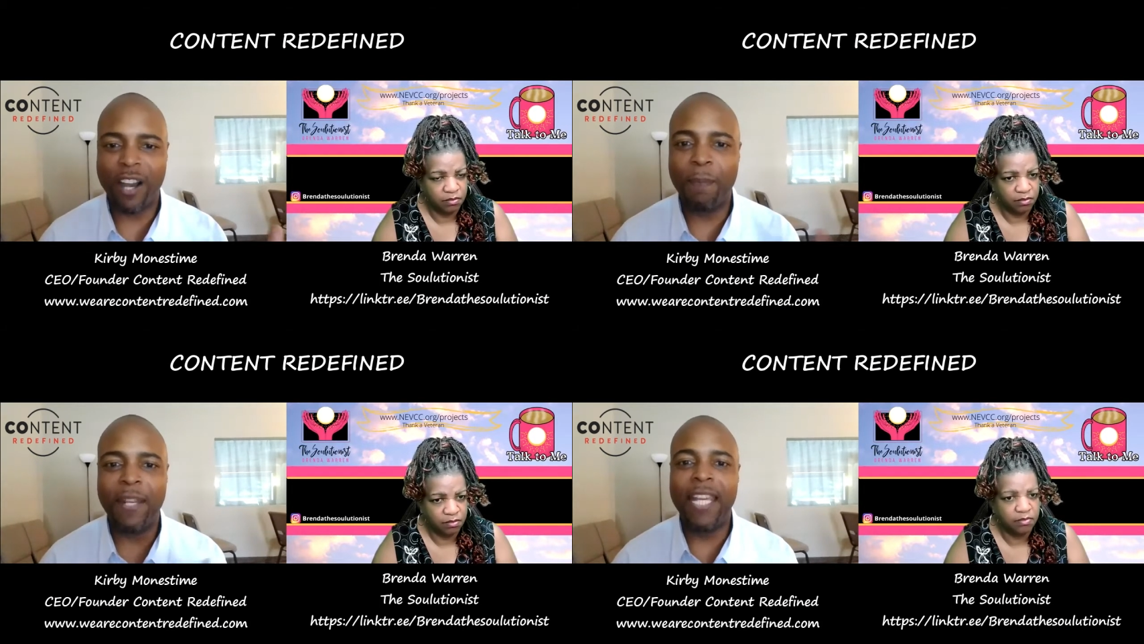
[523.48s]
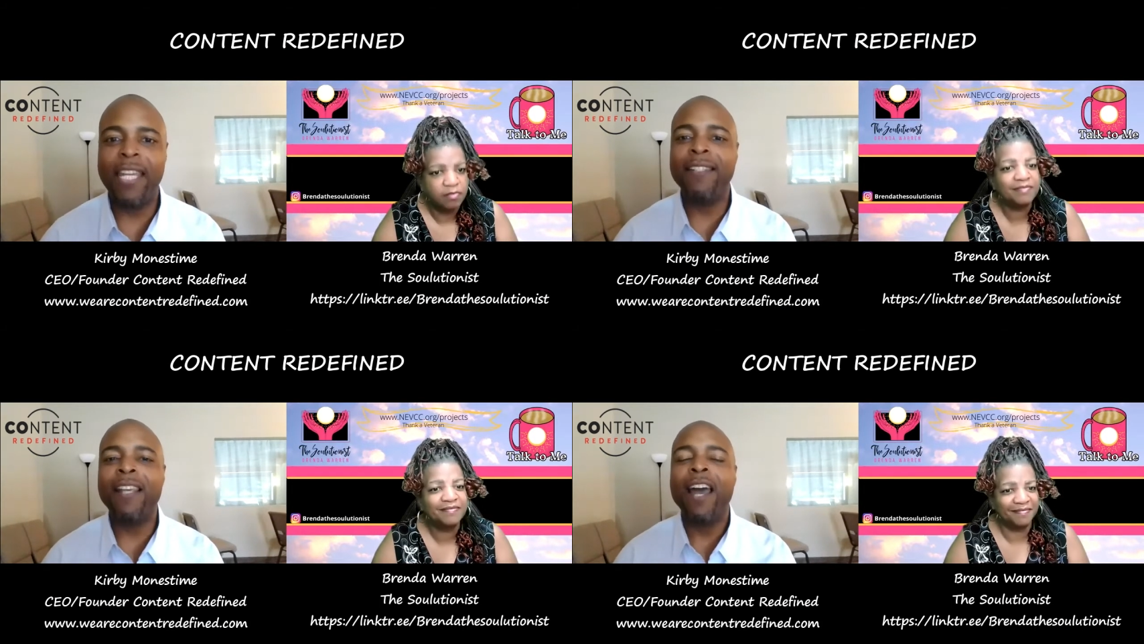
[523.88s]

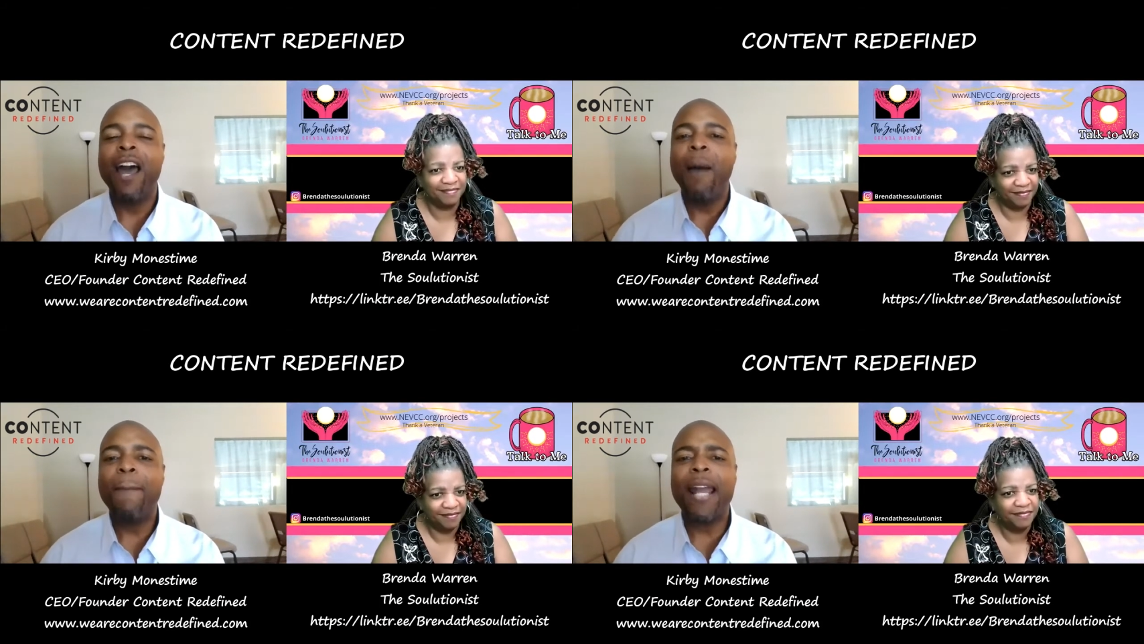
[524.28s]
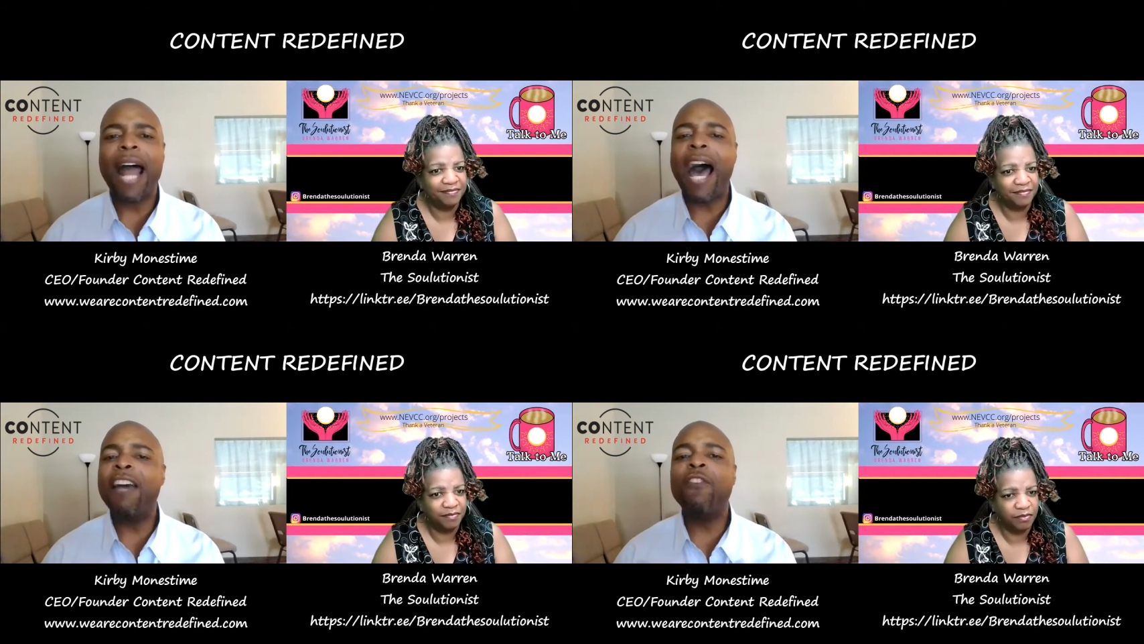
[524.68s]
Speaker 1: companies but
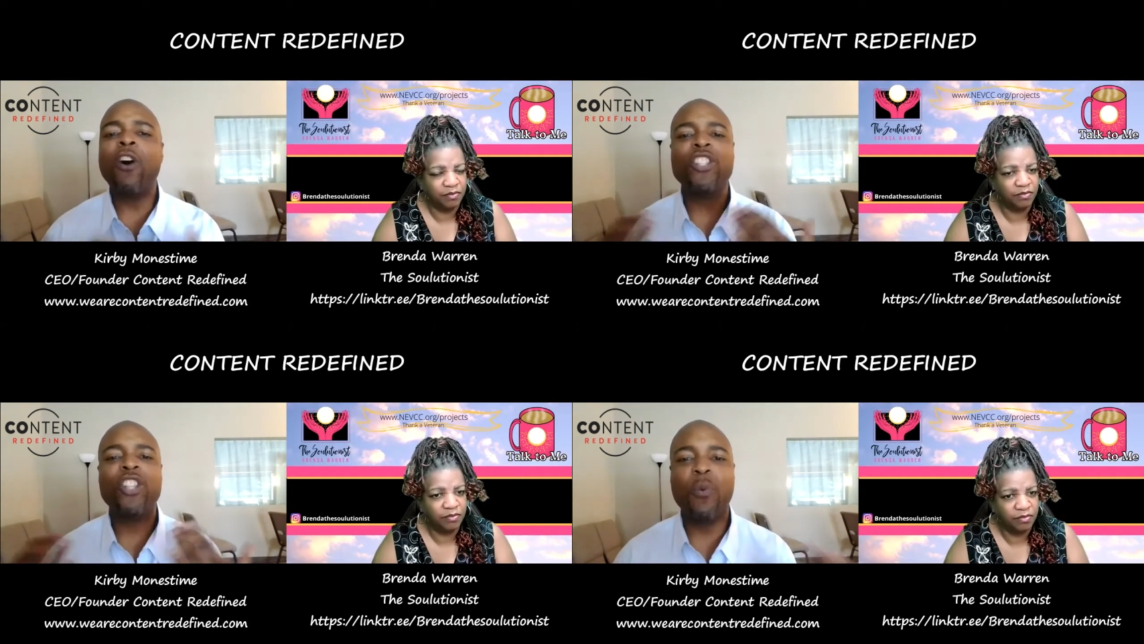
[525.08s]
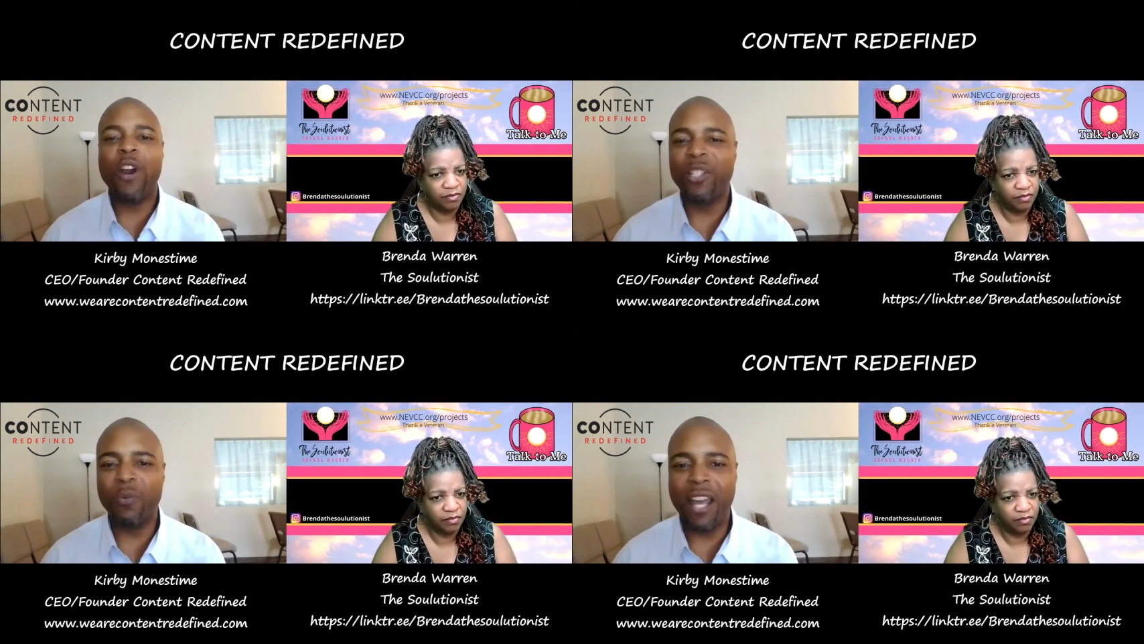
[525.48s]
I've also
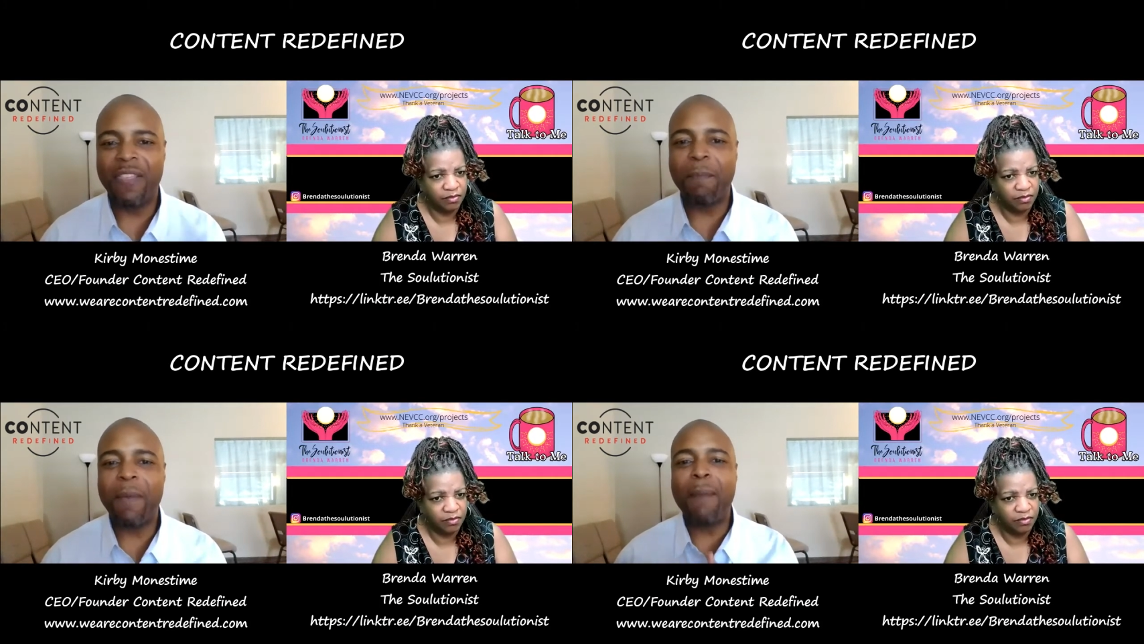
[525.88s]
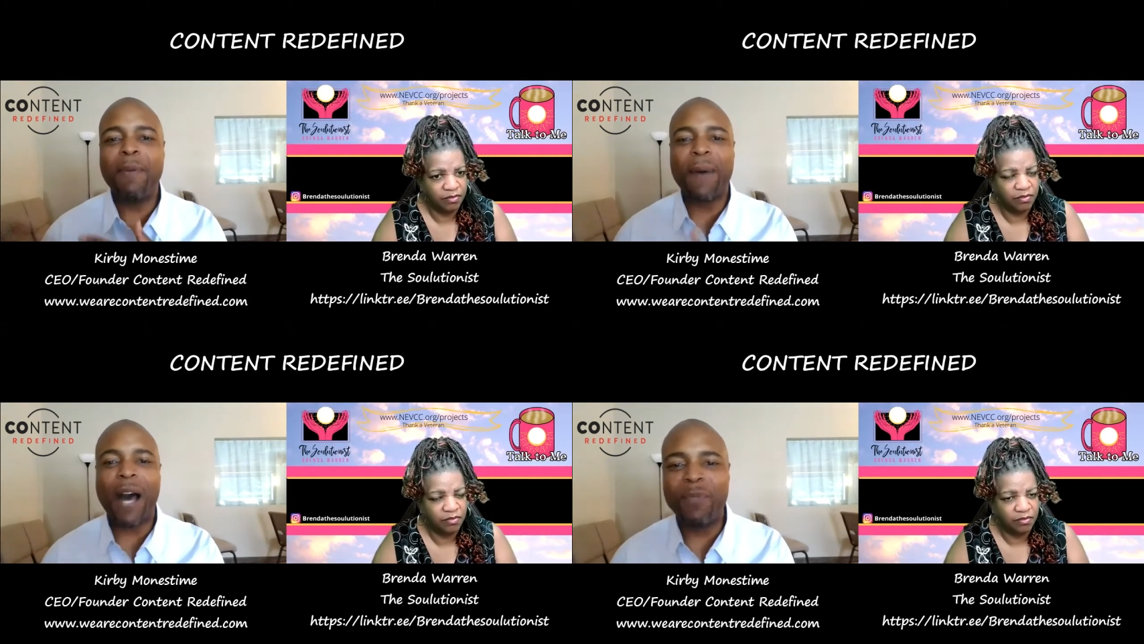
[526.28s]
worked with
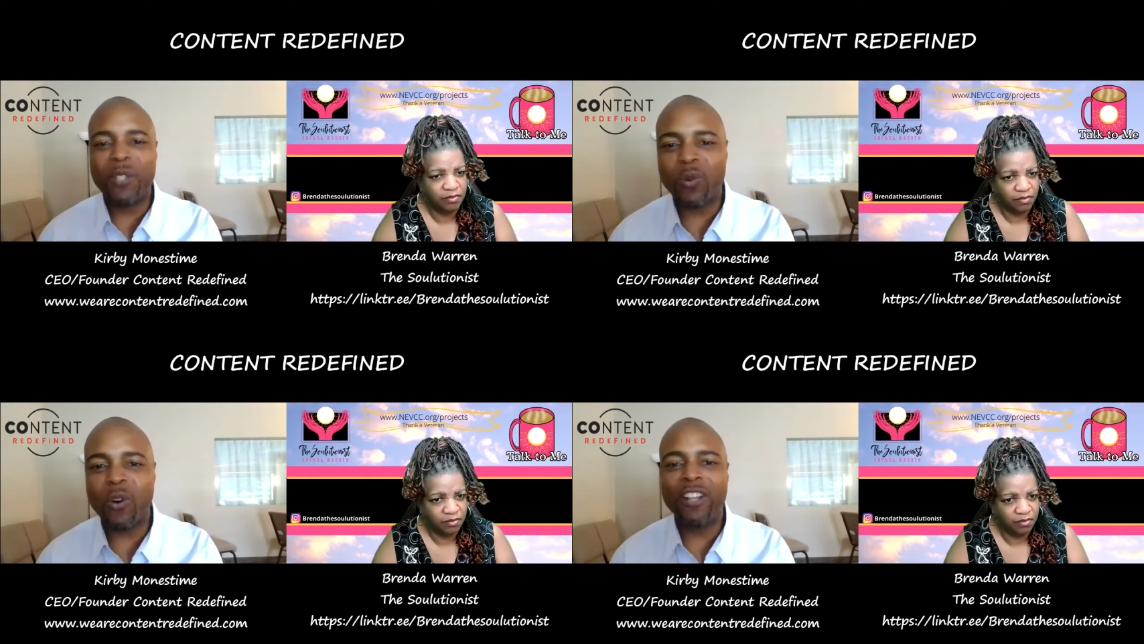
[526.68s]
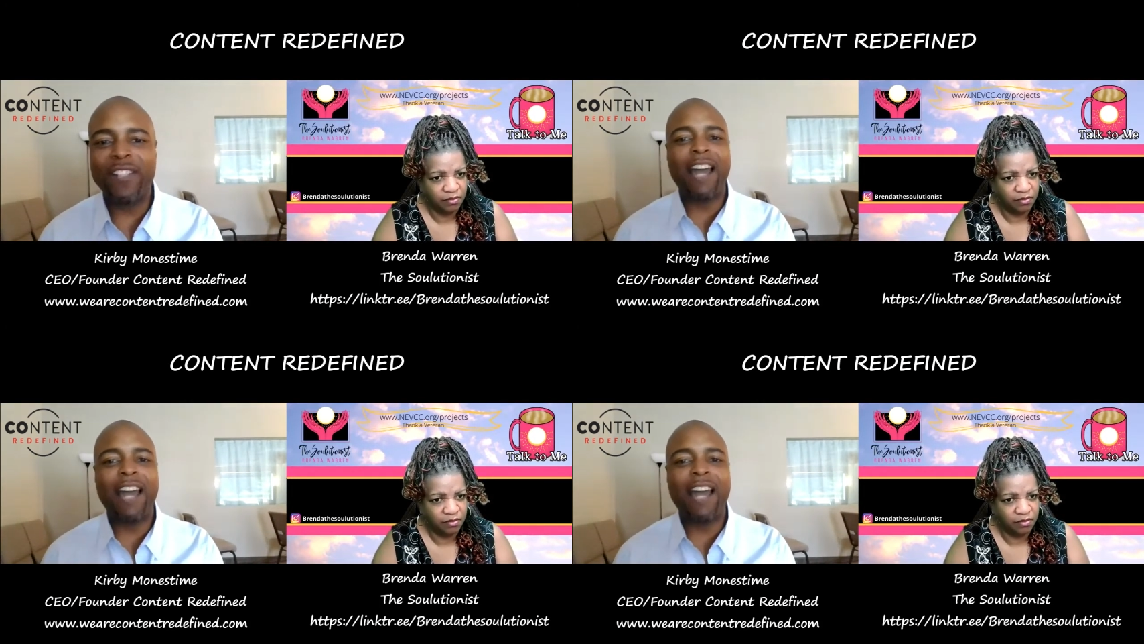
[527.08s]
mom and pop stores.